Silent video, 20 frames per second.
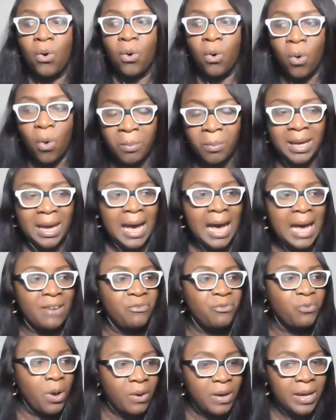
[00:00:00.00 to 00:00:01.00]
Home Card,
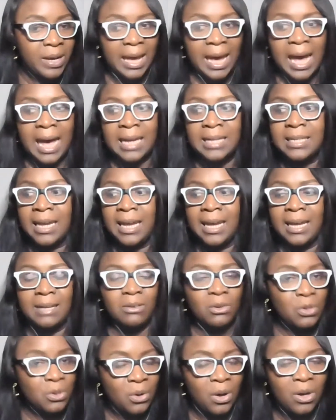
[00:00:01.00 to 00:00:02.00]
Well Card,
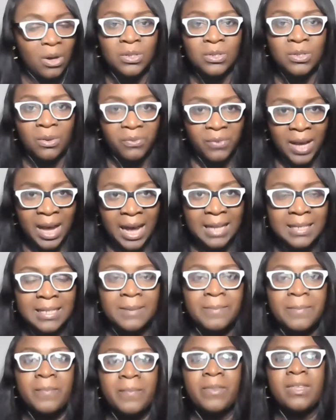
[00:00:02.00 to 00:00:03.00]
all sorts of
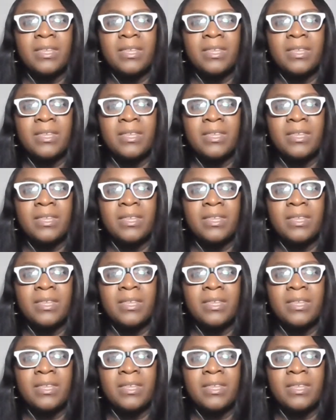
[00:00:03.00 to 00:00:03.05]
cards.